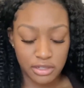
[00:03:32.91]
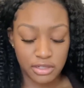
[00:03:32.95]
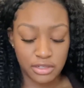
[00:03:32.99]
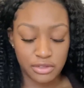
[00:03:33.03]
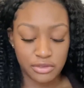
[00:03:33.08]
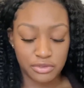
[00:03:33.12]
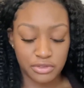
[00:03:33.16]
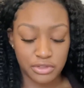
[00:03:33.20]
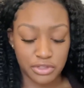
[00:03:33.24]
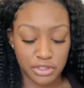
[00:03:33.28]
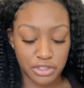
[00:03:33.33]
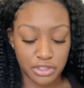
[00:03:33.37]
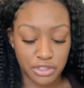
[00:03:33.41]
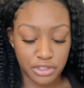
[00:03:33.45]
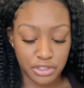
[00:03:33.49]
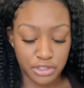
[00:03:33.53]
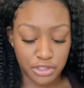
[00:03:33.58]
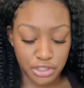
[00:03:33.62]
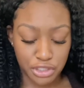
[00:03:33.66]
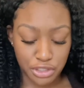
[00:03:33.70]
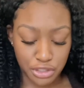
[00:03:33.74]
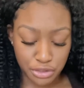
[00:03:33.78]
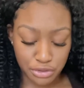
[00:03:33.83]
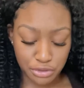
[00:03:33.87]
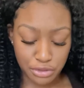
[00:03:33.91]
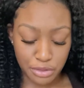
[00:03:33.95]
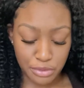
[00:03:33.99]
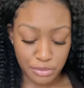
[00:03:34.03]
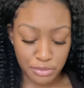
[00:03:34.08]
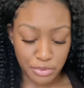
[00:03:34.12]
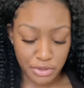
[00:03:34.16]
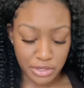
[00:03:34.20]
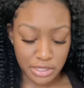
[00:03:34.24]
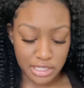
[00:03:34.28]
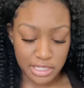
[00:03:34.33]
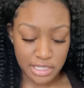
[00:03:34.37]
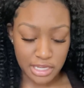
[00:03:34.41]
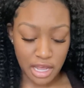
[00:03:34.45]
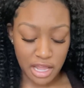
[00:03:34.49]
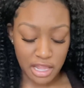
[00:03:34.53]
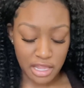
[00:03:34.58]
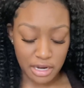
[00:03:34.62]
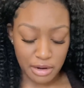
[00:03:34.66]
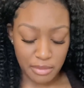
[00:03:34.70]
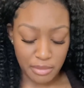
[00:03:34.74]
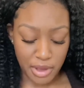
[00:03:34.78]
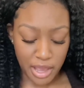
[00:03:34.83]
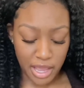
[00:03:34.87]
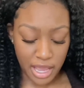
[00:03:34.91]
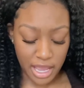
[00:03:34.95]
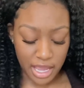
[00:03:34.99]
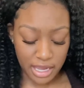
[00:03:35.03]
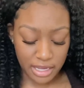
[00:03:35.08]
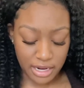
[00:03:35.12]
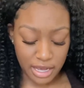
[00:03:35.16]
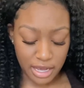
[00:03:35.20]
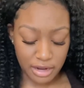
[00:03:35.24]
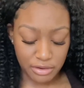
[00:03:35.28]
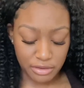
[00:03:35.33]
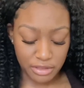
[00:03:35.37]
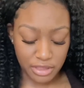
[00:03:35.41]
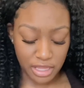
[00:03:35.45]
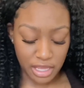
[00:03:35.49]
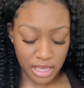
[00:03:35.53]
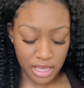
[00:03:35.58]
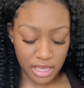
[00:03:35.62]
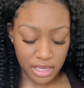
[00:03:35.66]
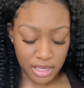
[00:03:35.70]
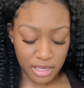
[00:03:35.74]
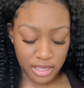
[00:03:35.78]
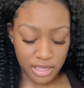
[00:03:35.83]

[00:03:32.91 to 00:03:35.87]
For sure, more solid in my hand. I don't think